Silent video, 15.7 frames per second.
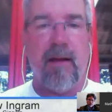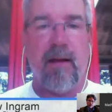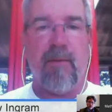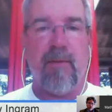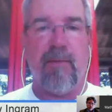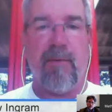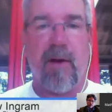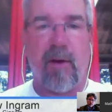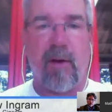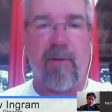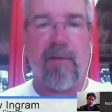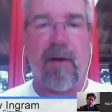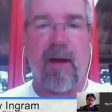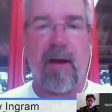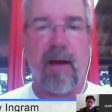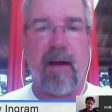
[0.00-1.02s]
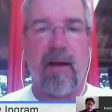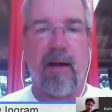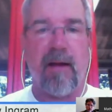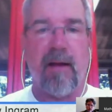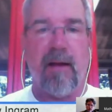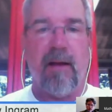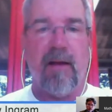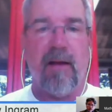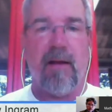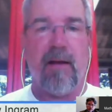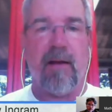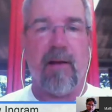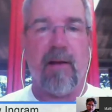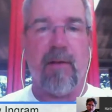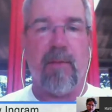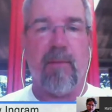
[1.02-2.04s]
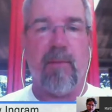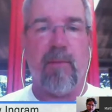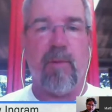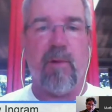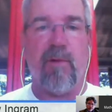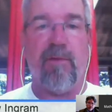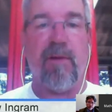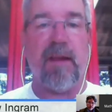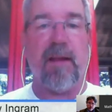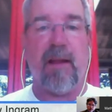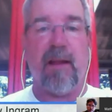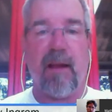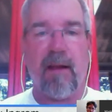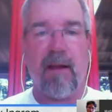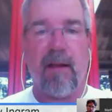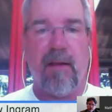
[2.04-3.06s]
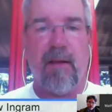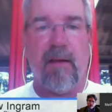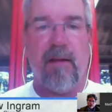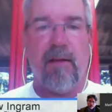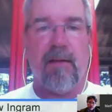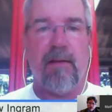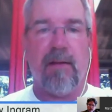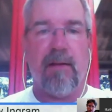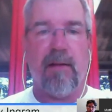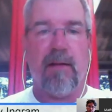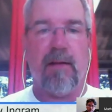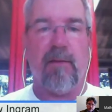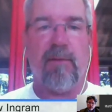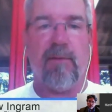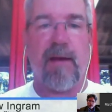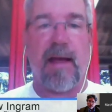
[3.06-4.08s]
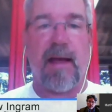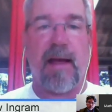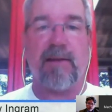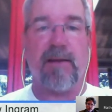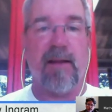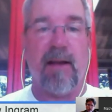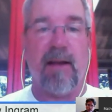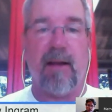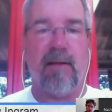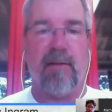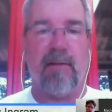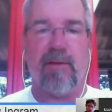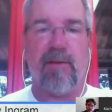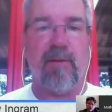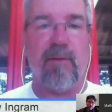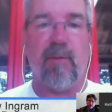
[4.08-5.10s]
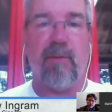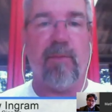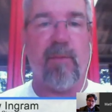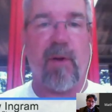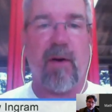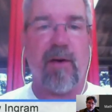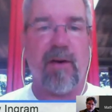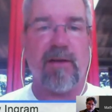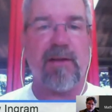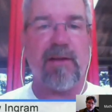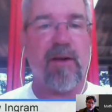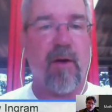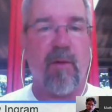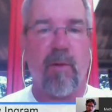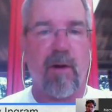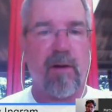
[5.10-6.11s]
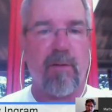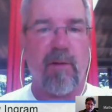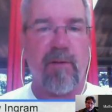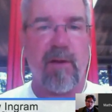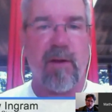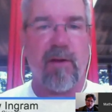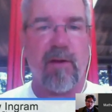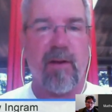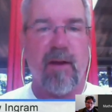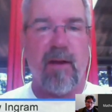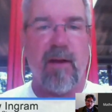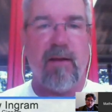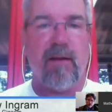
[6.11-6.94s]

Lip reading: verifying, revealing facts that certain parties don't want revealed.